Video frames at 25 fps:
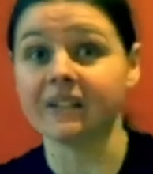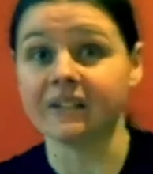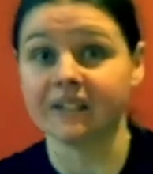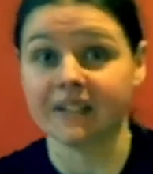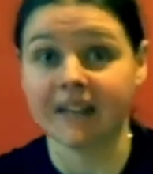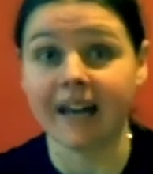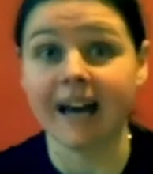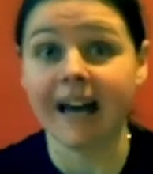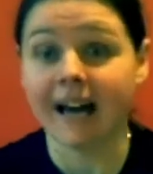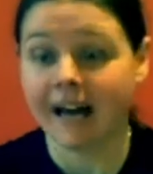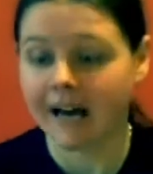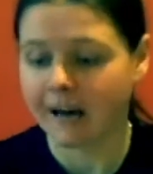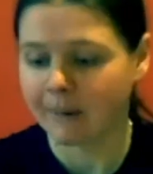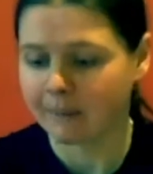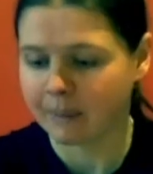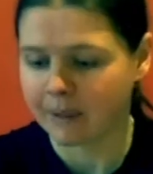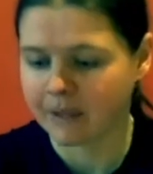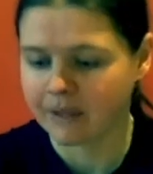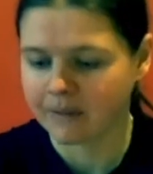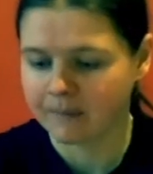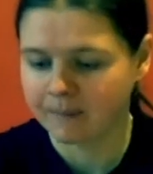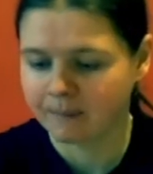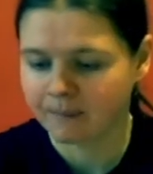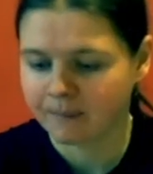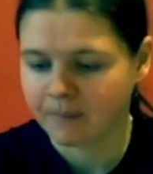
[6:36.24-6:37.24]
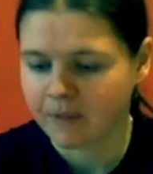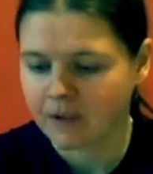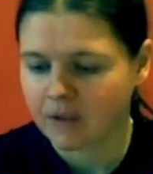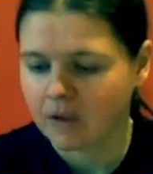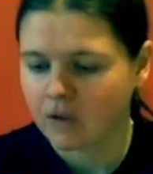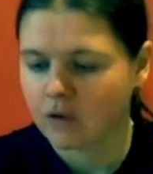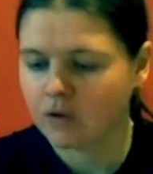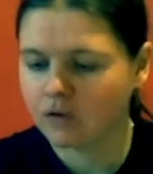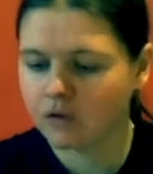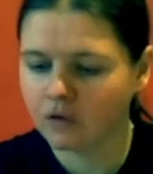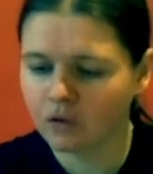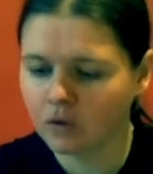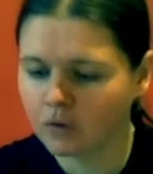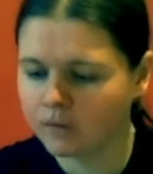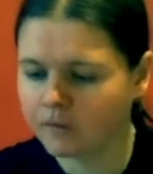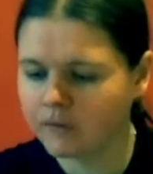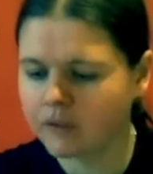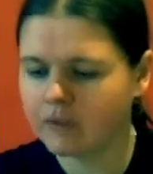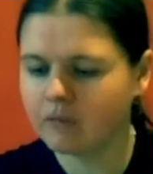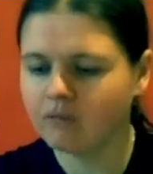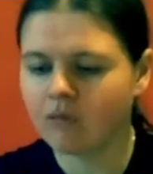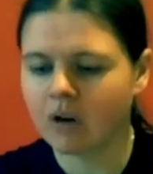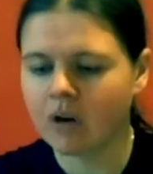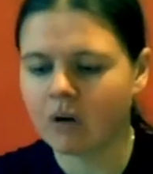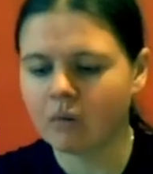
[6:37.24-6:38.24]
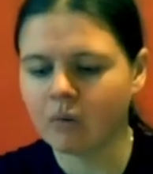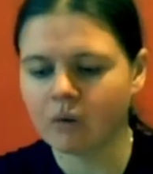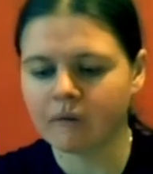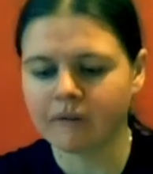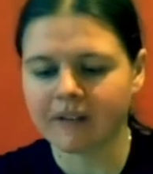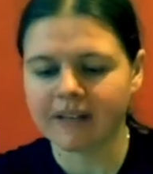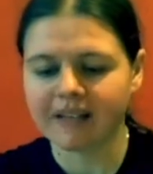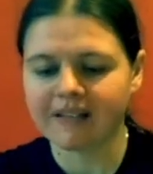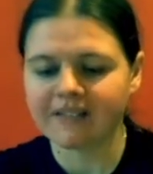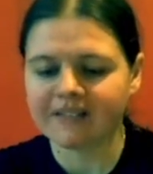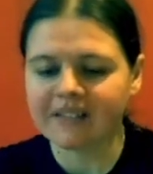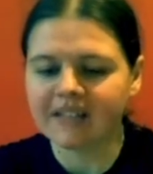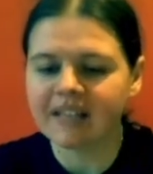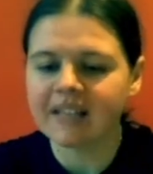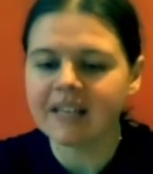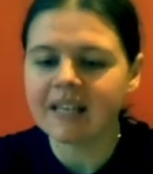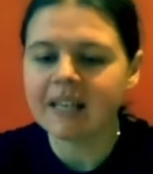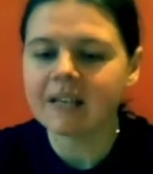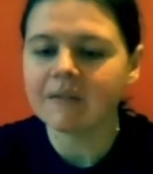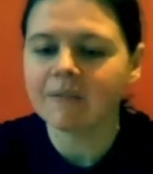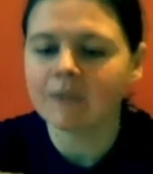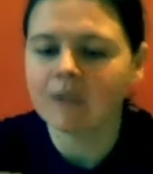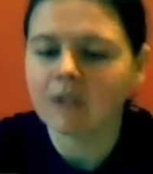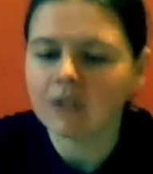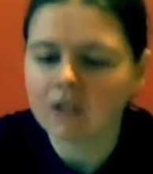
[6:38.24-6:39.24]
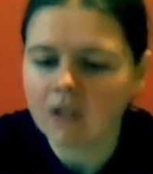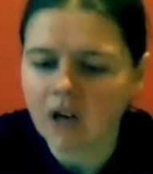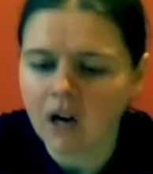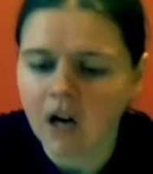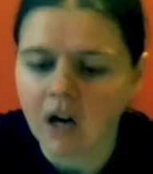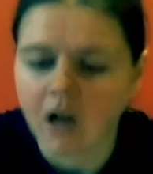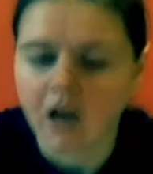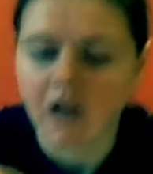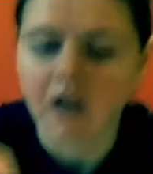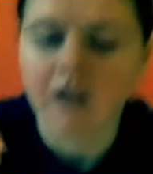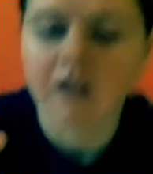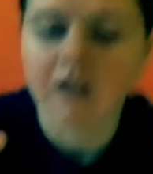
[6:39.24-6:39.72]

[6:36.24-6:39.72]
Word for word: cap. There's nothing wrong with it. It's even got